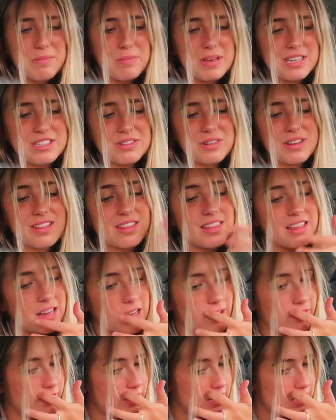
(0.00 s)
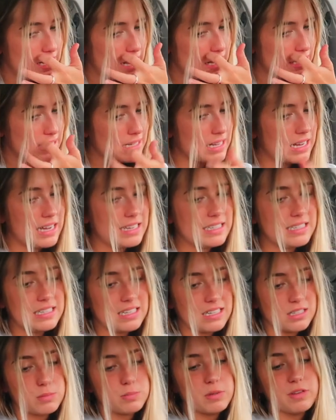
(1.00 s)
It means you can think of fantastic
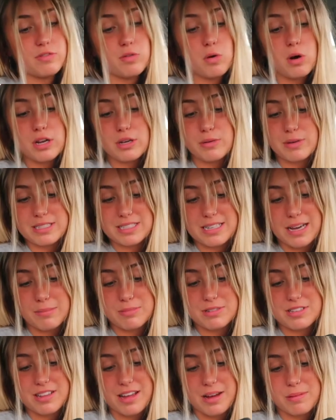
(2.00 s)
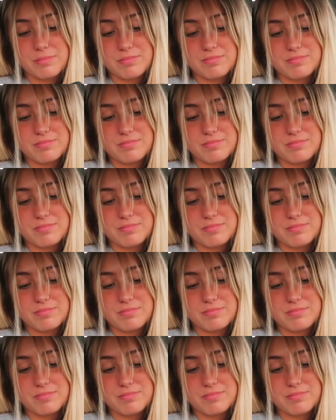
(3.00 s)
ideas before you attempt them.